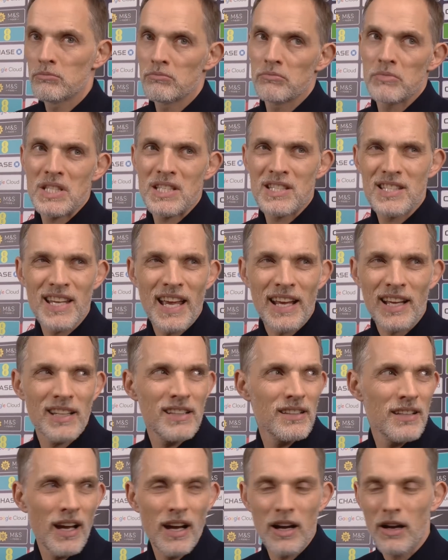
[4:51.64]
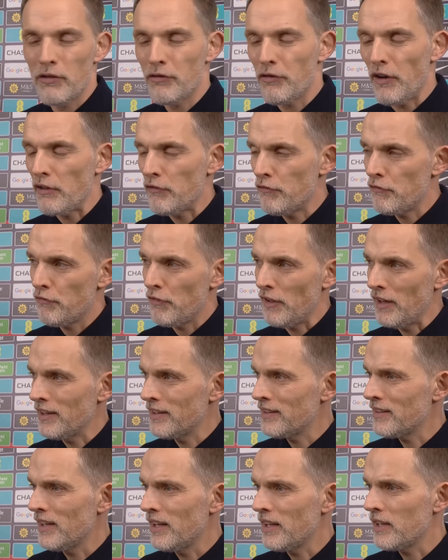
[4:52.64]
Second half, I
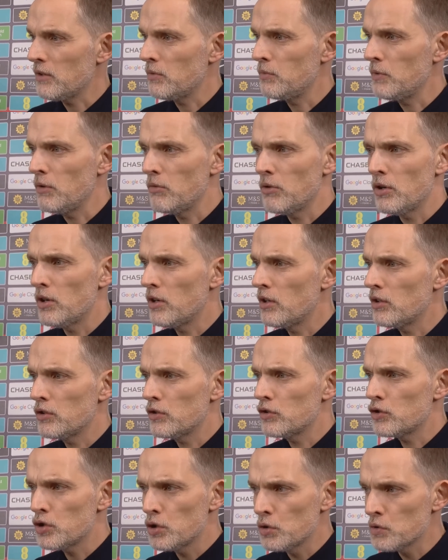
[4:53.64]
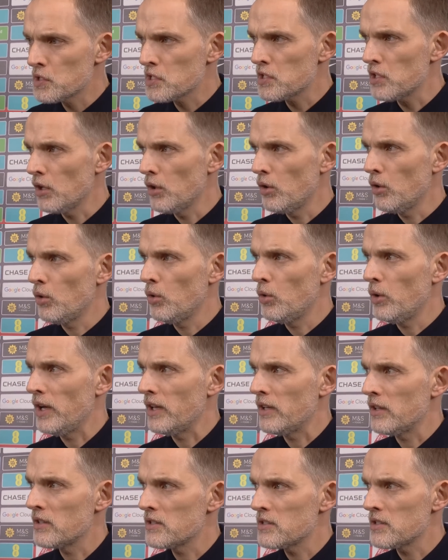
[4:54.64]
felt like we were too slow,
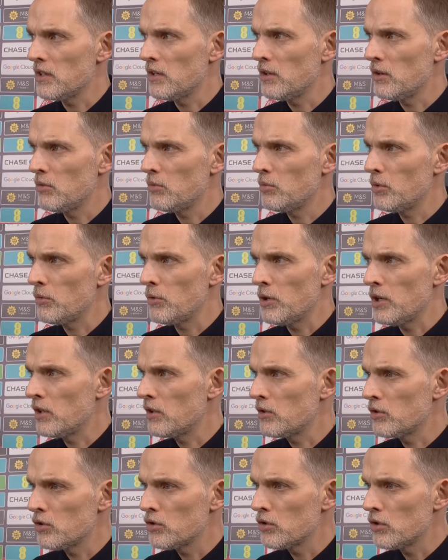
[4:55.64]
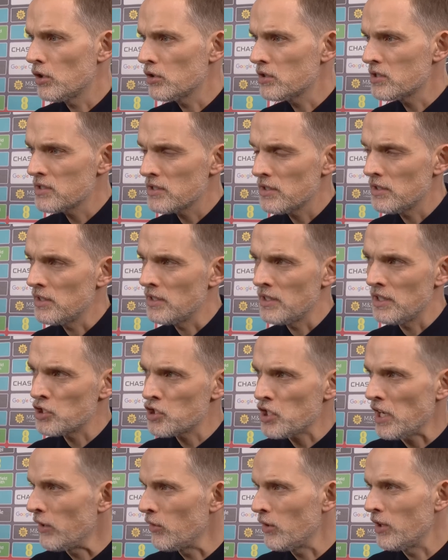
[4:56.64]
and we were not, in
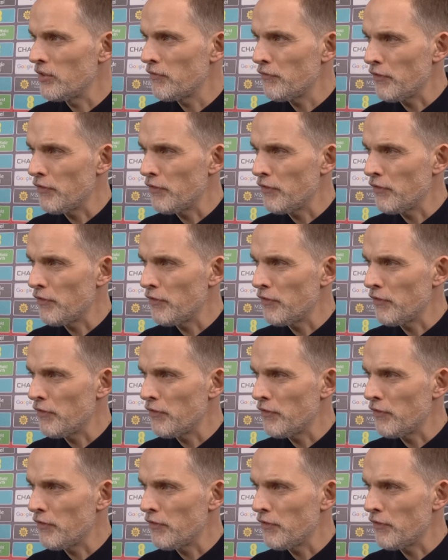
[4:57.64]
general,